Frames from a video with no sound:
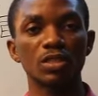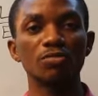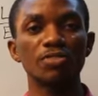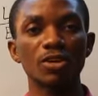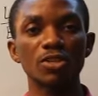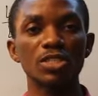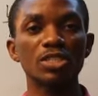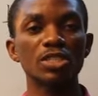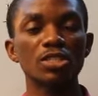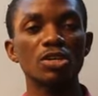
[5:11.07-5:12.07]
The
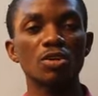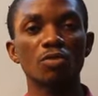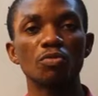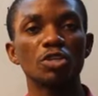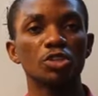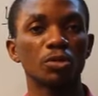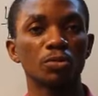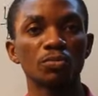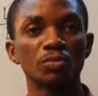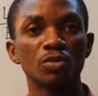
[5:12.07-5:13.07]
velocity
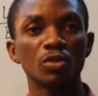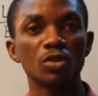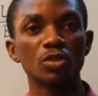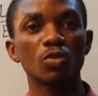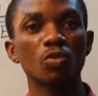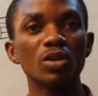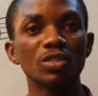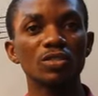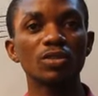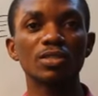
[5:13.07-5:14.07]
ratio. So
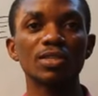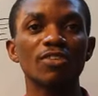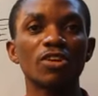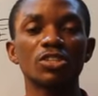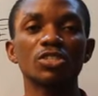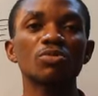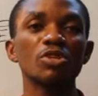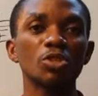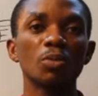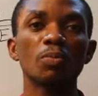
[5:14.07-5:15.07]
what does the velocity
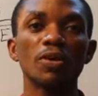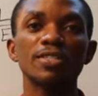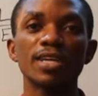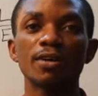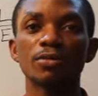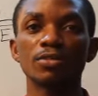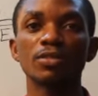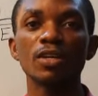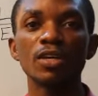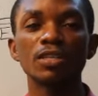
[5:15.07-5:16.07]
ratio point
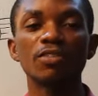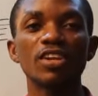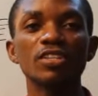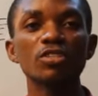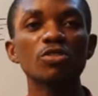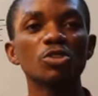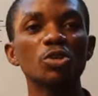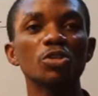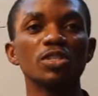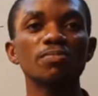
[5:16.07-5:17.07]
out? The velocity
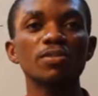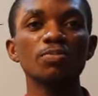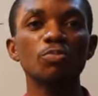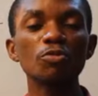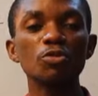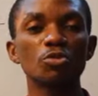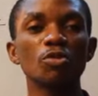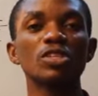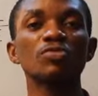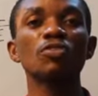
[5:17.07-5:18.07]
ratio simply proves
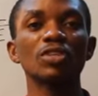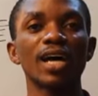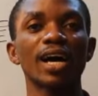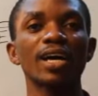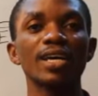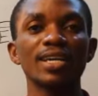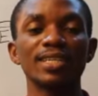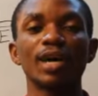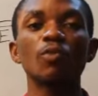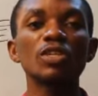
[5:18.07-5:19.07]
to us further
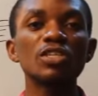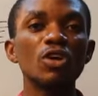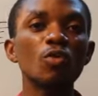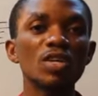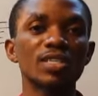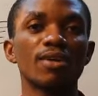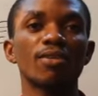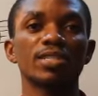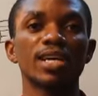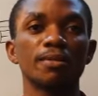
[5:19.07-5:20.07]
that we did not waste
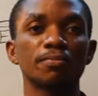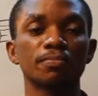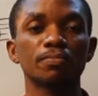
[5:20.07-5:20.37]
our time.